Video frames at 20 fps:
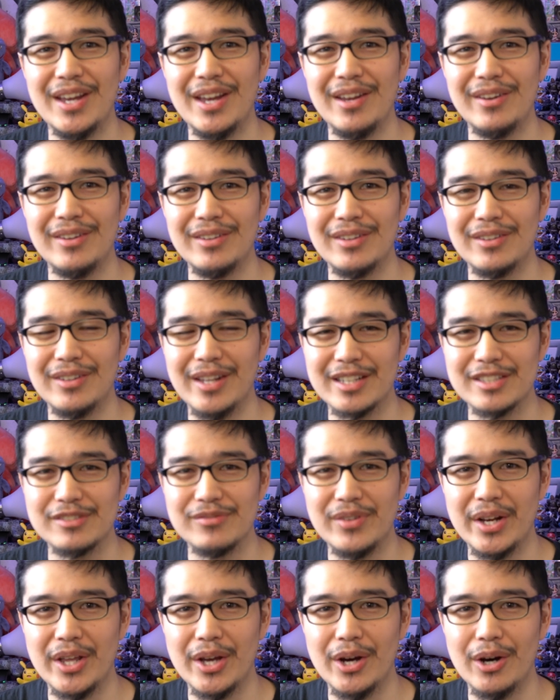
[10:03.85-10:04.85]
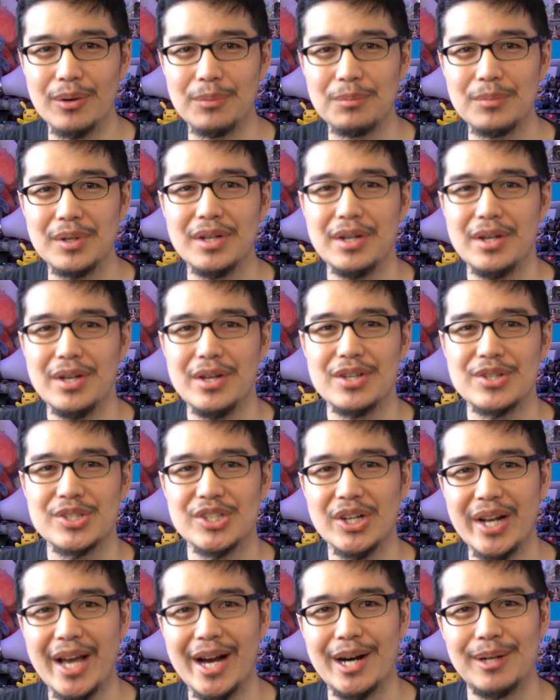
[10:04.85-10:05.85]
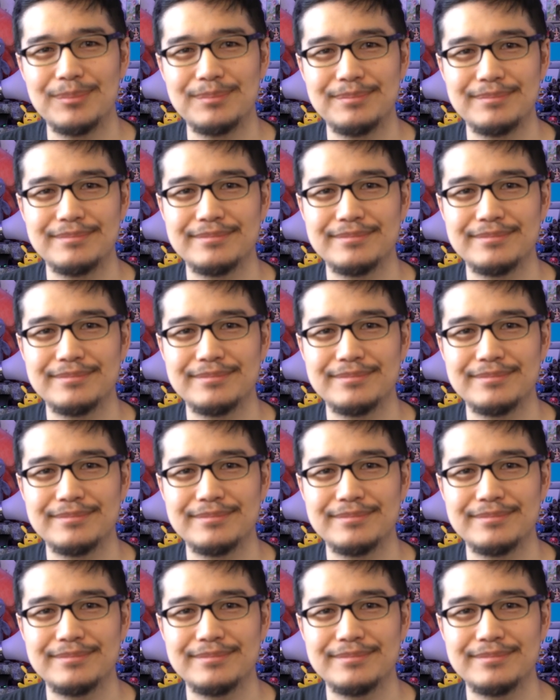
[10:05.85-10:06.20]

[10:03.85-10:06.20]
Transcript: in next video. Shout out.